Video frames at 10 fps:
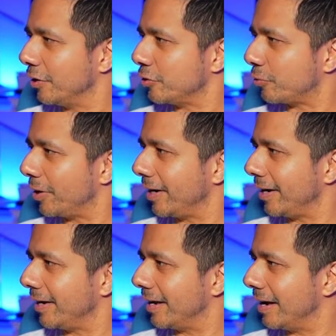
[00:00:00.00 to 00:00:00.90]

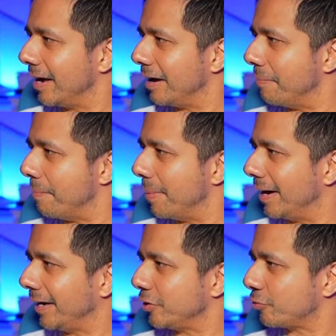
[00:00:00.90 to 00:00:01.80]
Trading
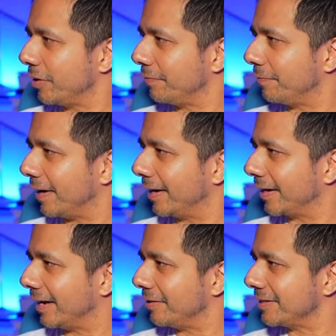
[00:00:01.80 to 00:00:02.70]
my Tradeify
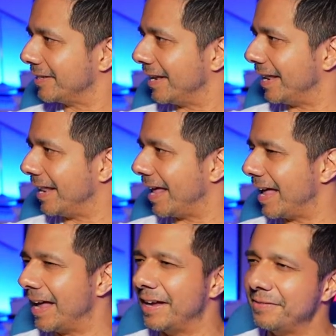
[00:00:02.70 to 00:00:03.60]
accounts
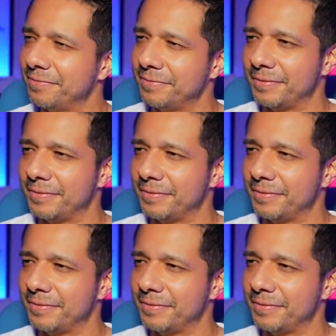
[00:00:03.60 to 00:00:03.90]
live.